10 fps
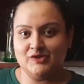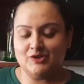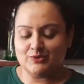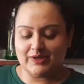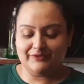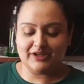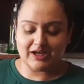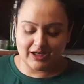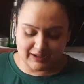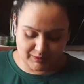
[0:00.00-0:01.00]
So I have the
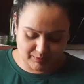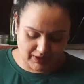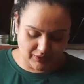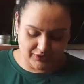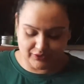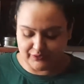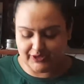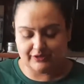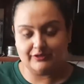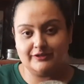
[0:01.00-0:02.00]
cardamom powder over
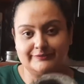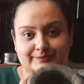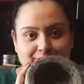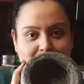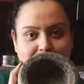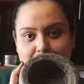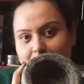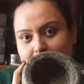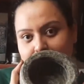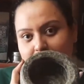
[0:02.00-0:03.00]
here, as you
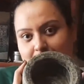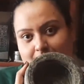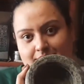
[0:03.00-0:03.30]
can see.